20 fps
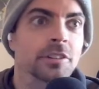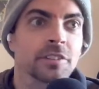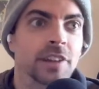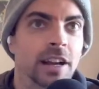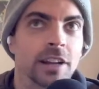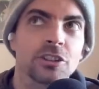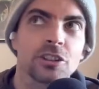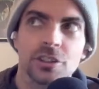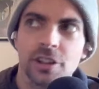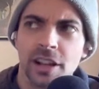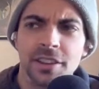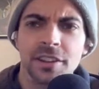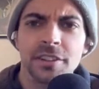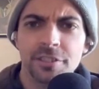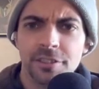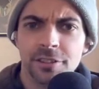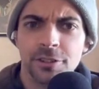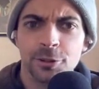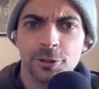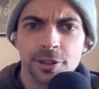I think
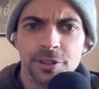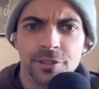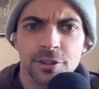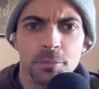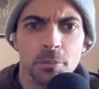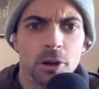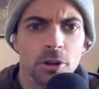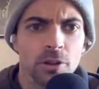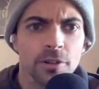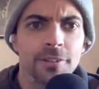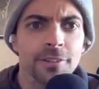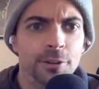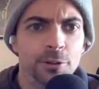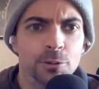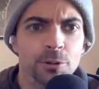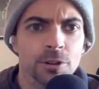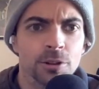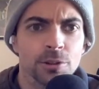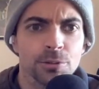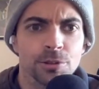really from all over the
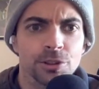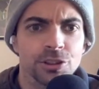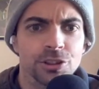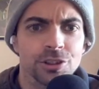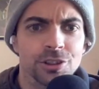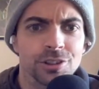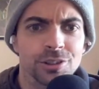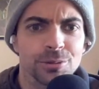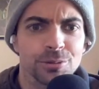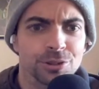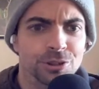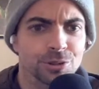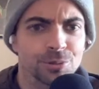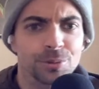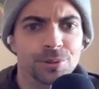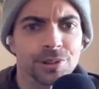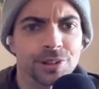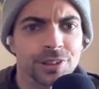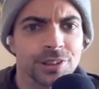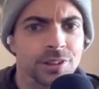world, which is
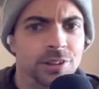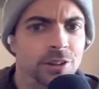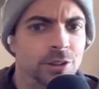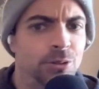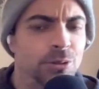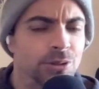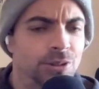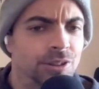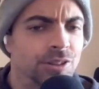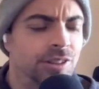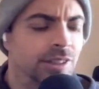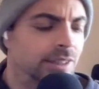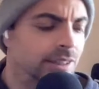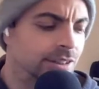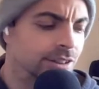really cool to see.